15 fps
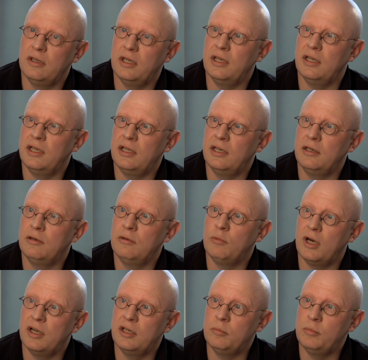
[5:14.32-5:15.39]
And
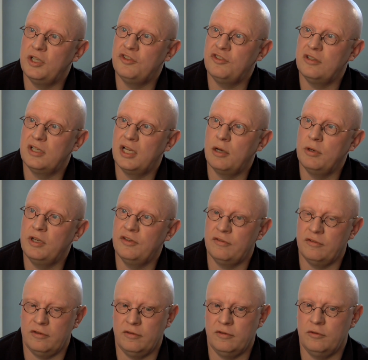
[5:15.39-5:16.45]
one ambition now
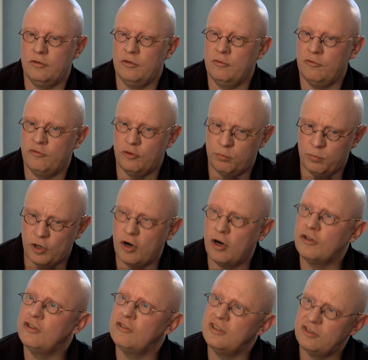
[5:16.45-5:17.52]
is for
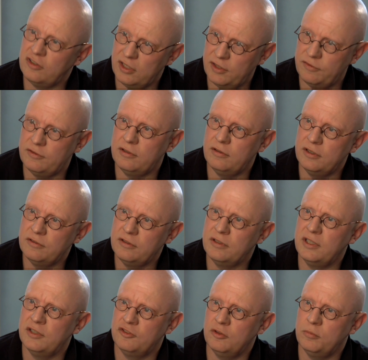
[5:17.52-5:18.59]
part of the Skellefteå
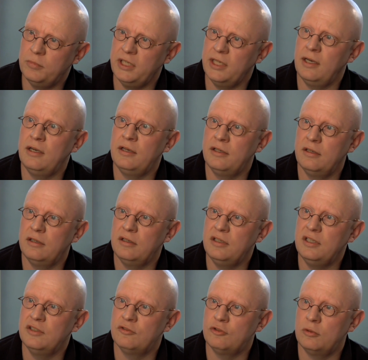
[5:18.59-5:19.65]
district is to build
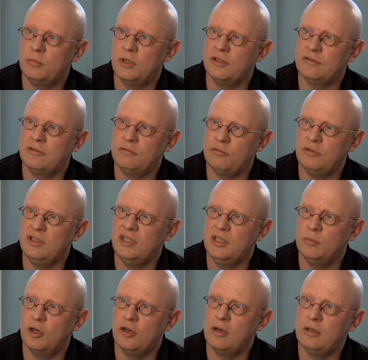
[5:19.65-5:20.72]
these robust
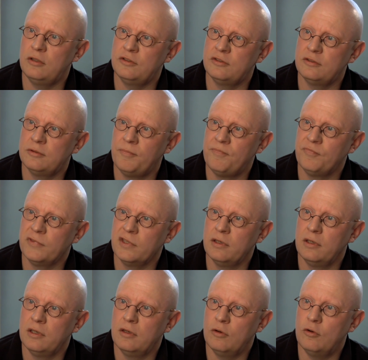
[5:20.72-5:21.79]
3D models,
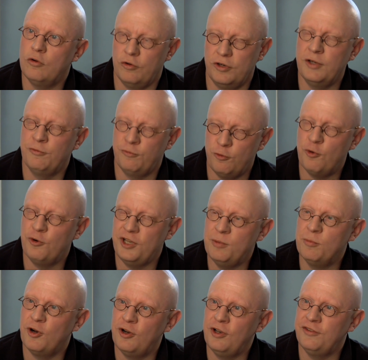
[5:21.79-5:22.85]
or then 4D
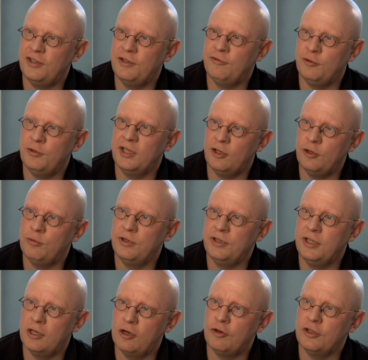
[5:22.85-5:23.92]
models if you include the
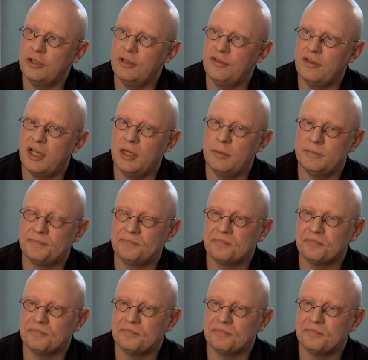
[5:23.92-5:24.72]
geological time.